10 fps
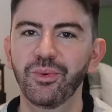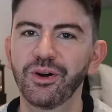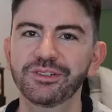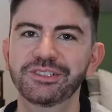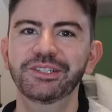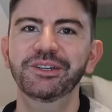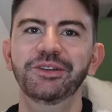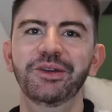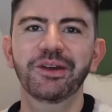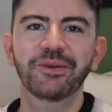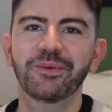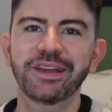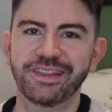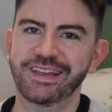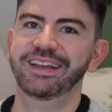What do we
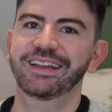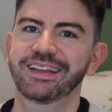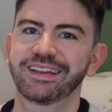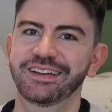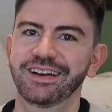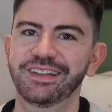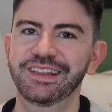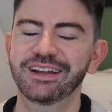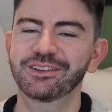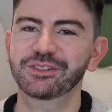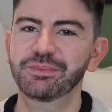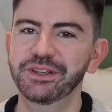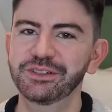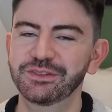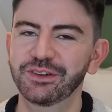think? I think that looks
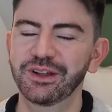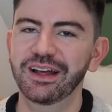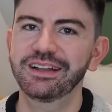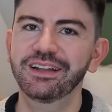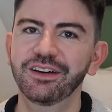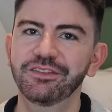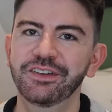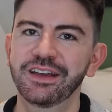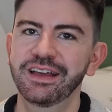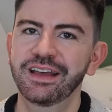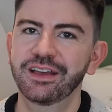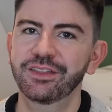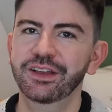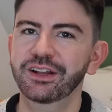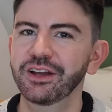beautiful. I love
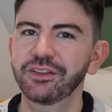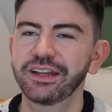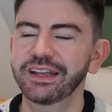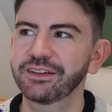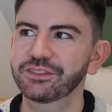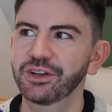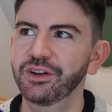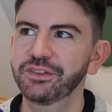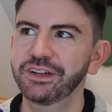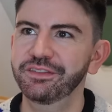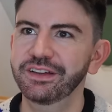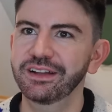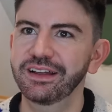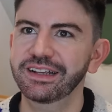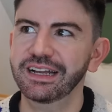the glow that it gives off, and I feel
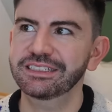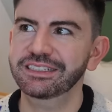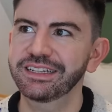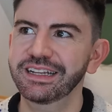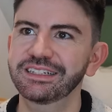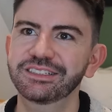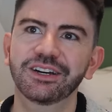like as it's going to get